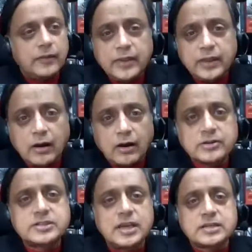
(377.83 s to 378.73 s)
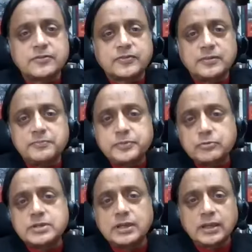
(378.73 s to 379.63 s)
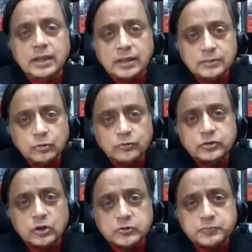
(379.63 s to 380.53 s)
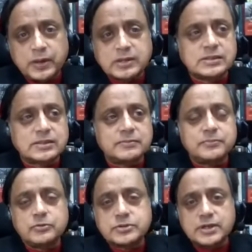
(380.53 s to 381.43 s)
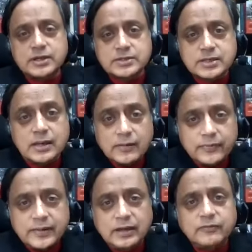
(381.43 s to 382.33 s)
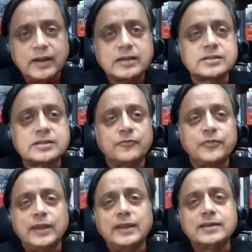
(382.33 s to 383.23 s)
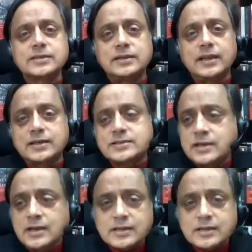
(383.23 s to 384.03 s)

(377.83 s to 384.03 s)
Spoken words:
the onset of computing and the move towards personal computers, the invention of the internet.